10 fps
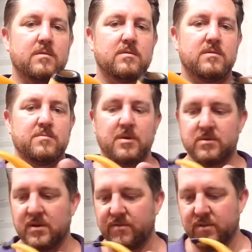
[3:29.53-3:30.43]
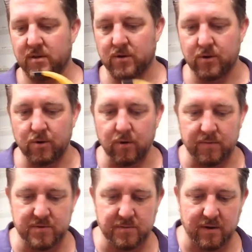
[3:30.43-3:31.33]
Smokes everything cool.
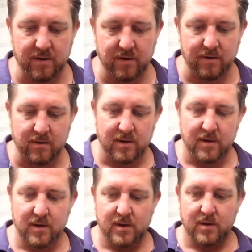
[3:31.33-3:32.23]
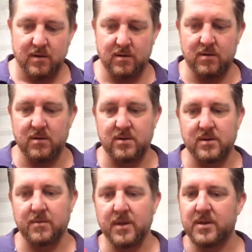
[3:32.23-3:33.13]
I'm smoking
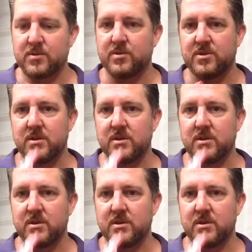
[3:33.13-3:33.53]
some of this, which